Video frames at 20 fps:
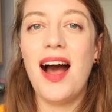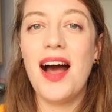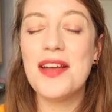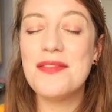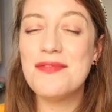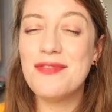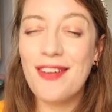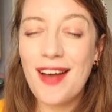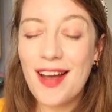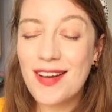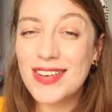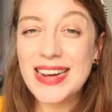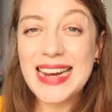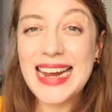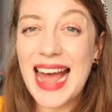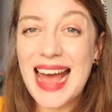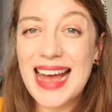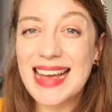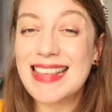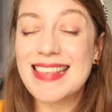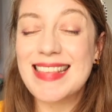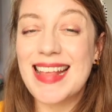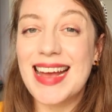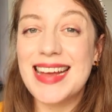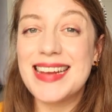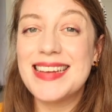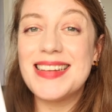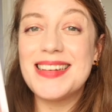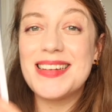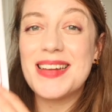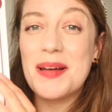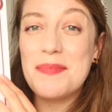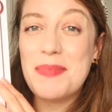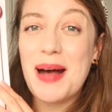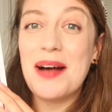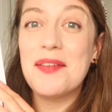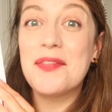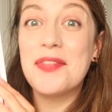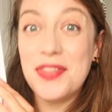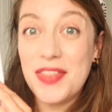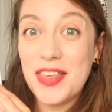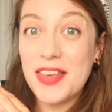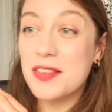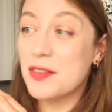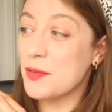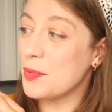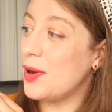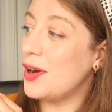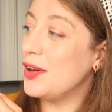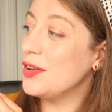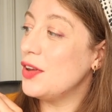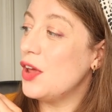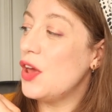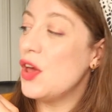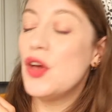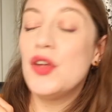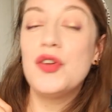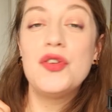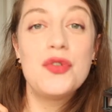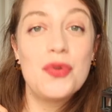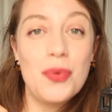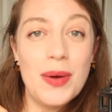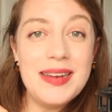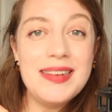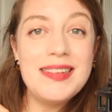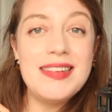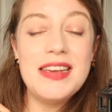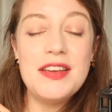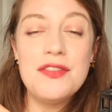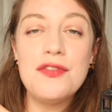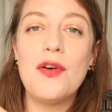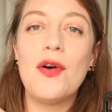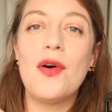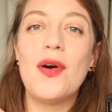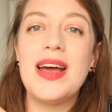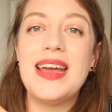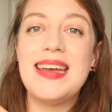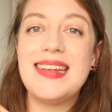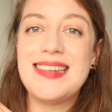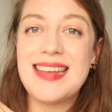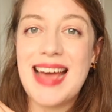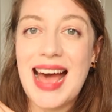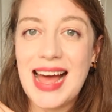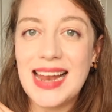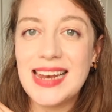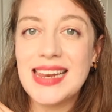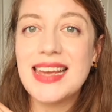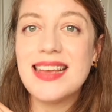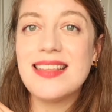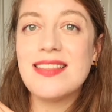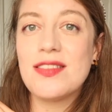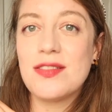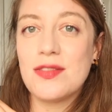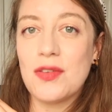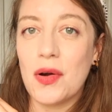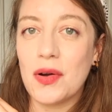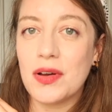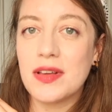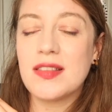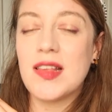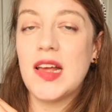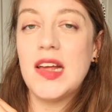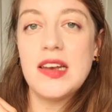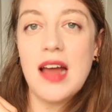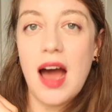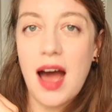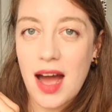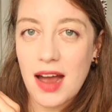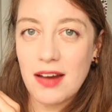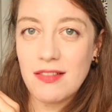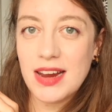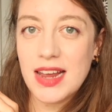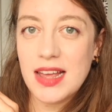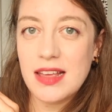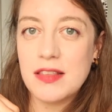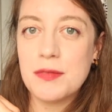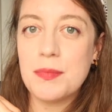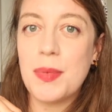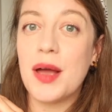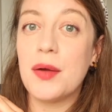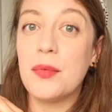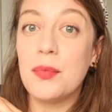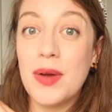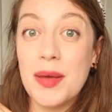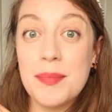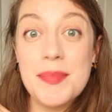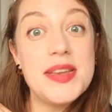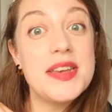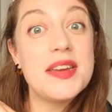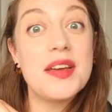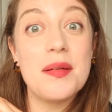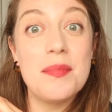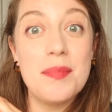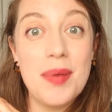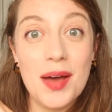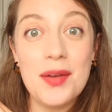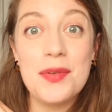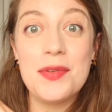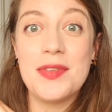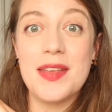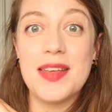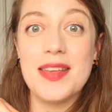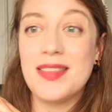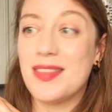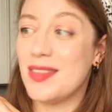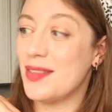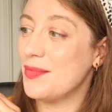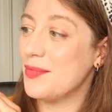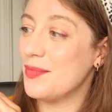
I'm very excited about this one, 24 Italian songs and arias by women composers.